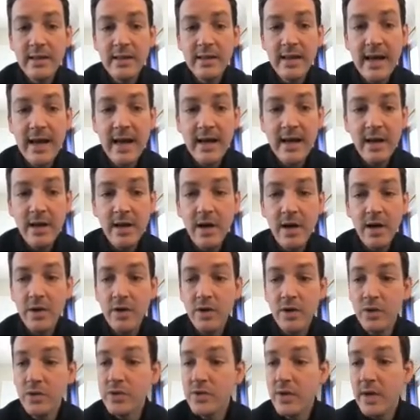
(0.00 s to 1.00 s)
that
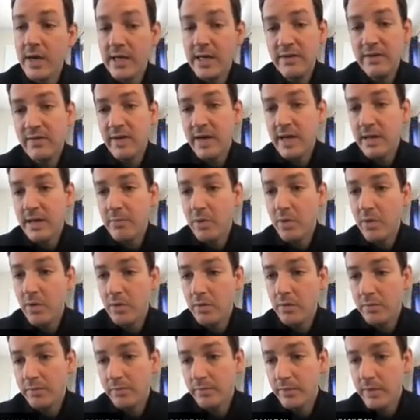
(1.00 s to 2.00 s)
user ID variable,